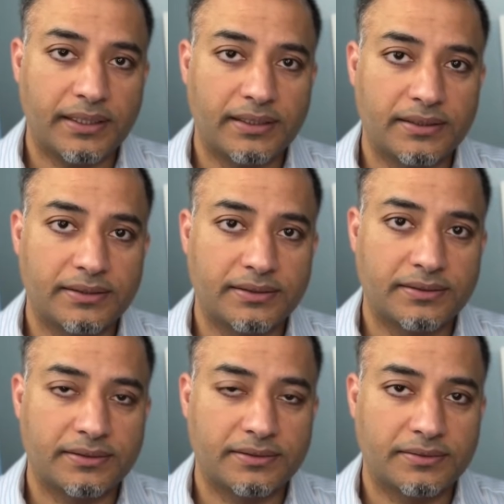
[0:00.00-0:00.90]

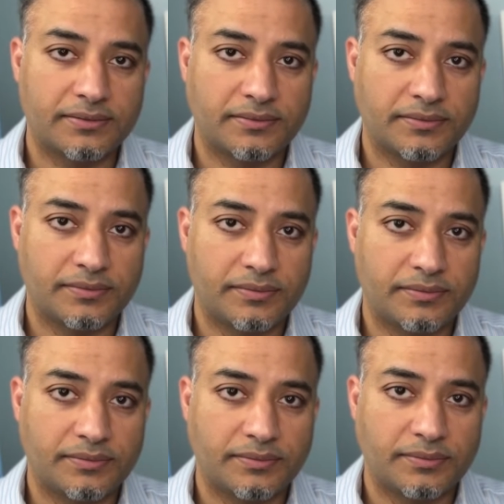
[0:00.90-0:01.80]

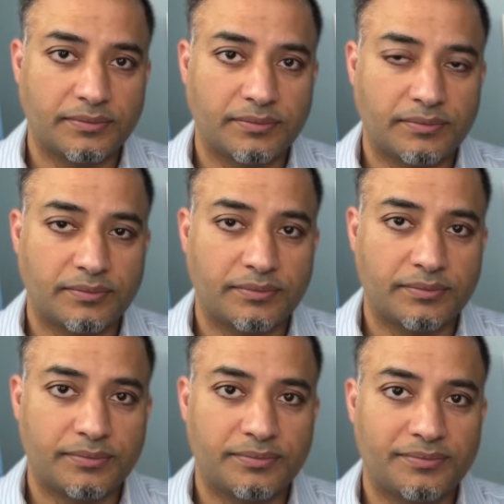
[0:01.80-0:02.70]

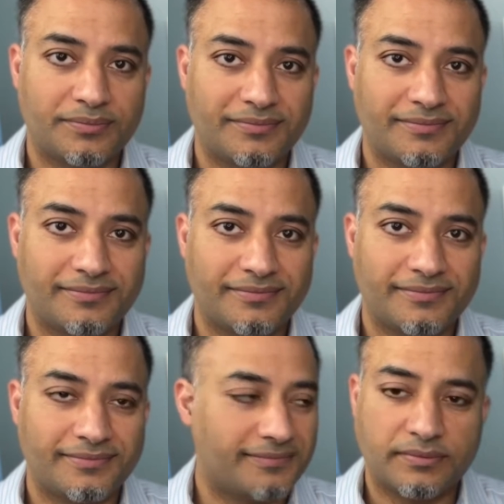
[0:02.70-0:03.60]

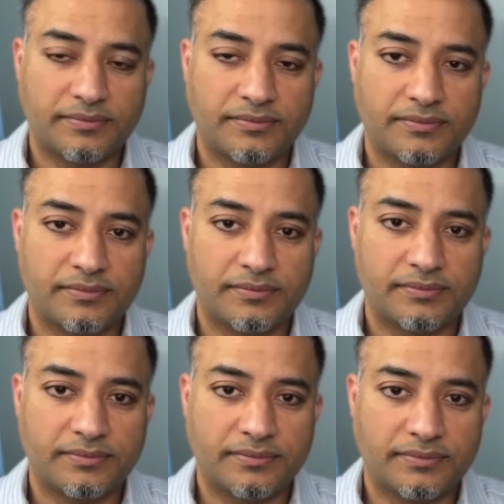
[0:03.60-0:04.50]

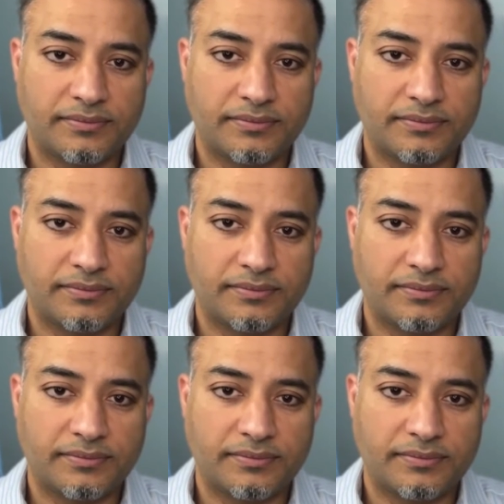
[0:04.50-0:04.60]
This person isn't speaking.